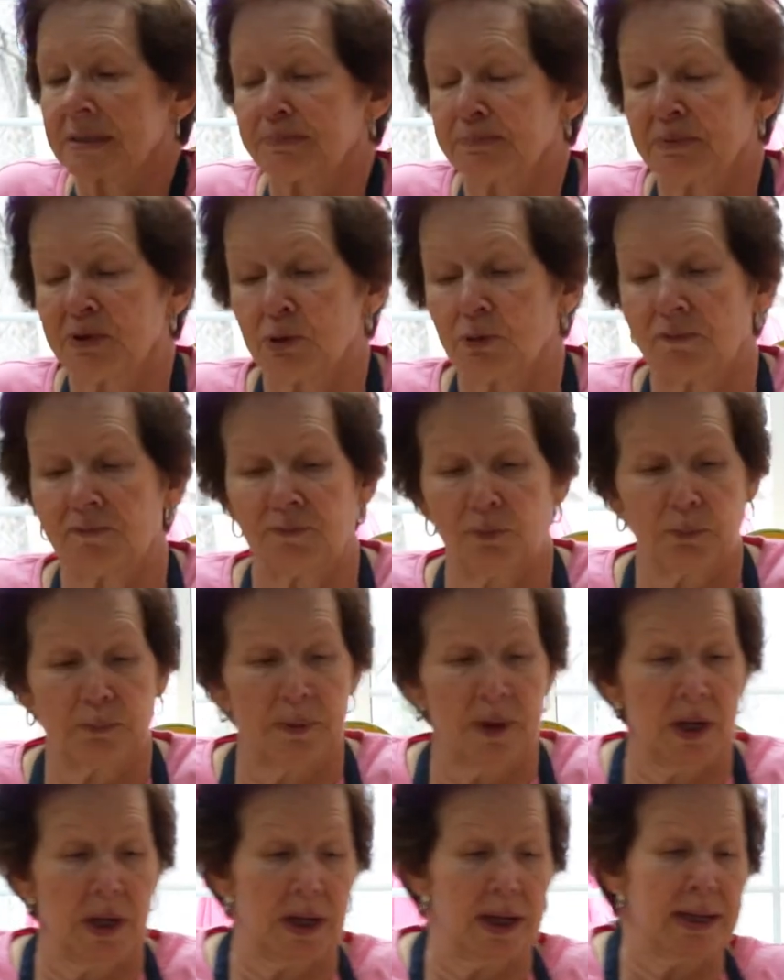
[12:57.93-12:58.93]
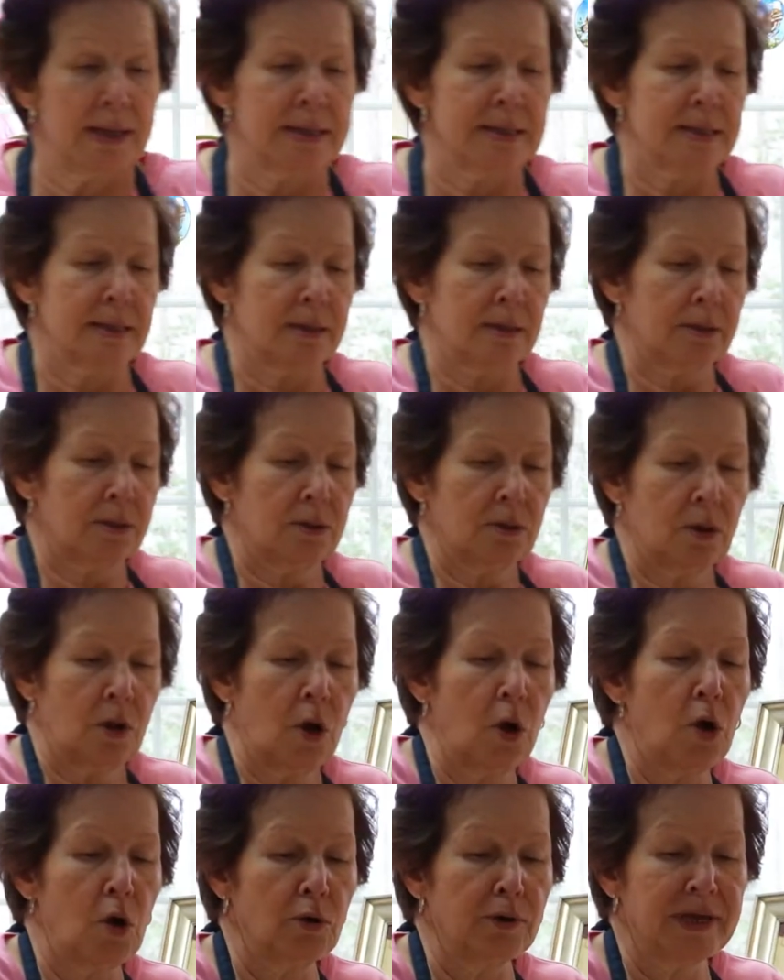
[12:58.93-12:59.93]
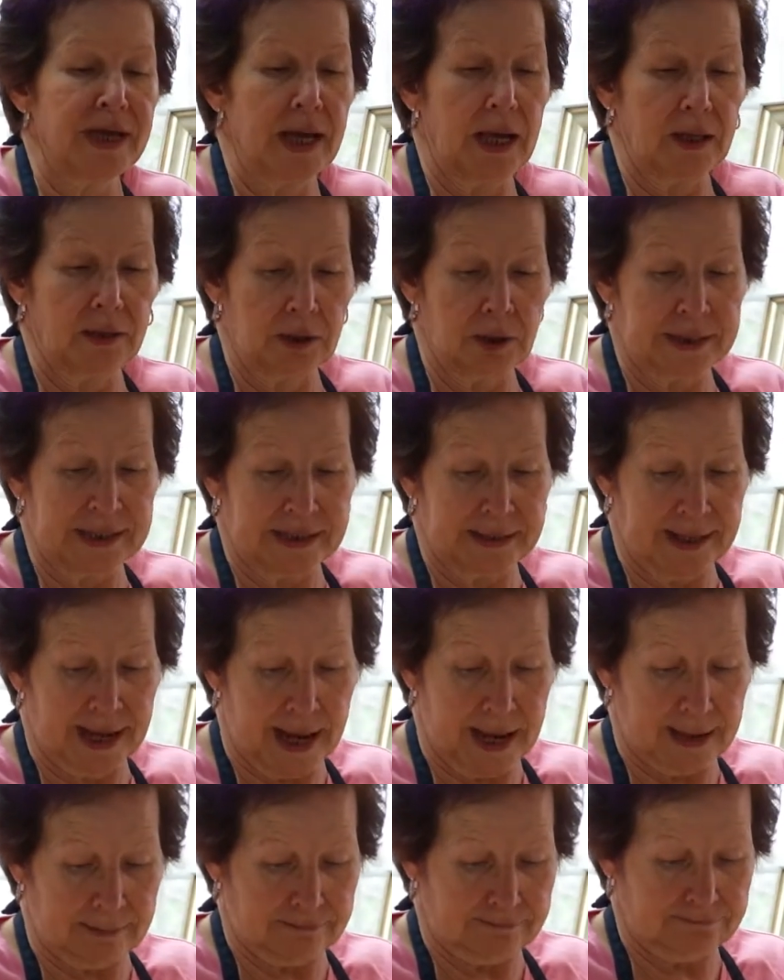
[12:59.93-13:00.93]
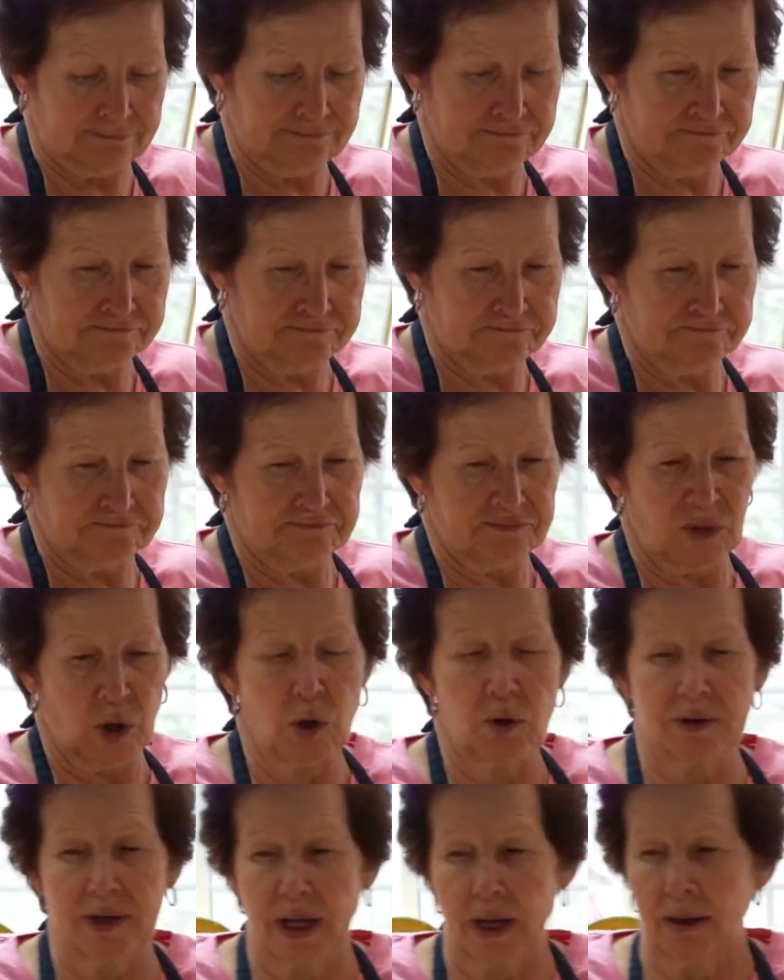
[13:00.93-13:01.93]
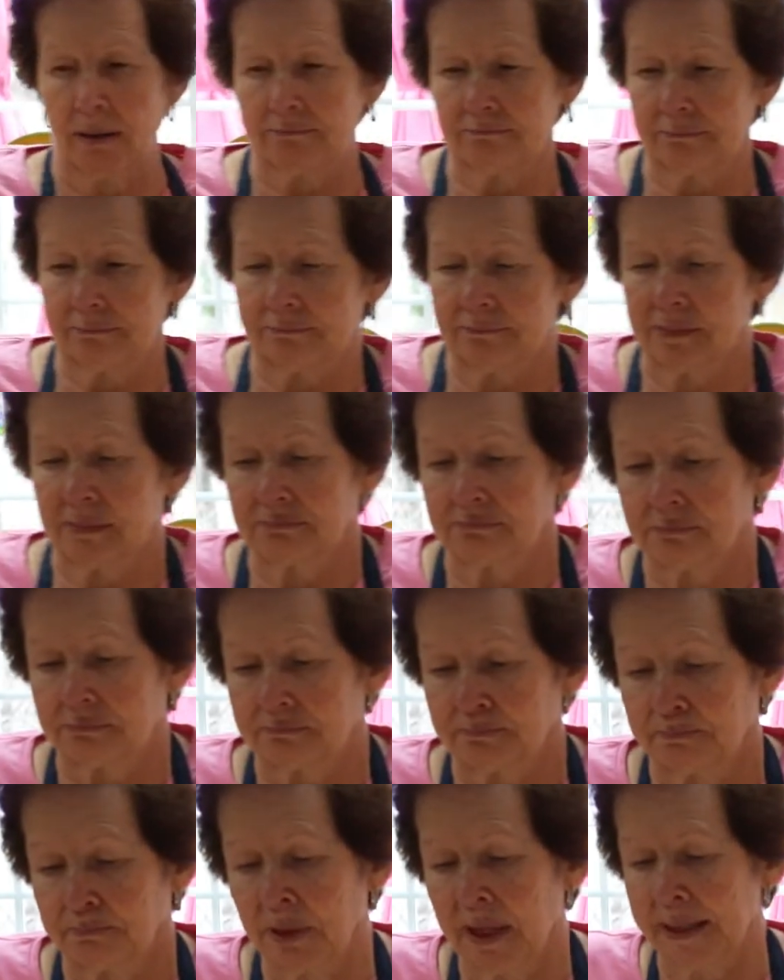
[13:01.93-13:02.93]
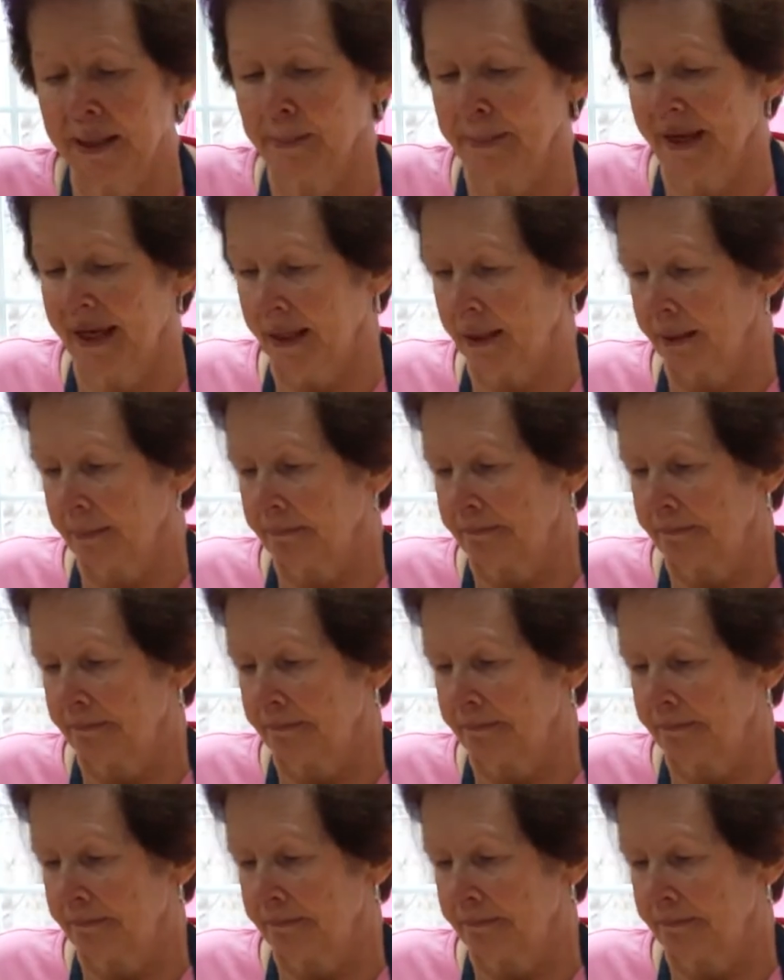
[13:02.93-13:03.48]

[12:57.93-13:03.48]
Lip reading: beautiful pie. Oh yeah, look at that. Oh yeah, plenty big.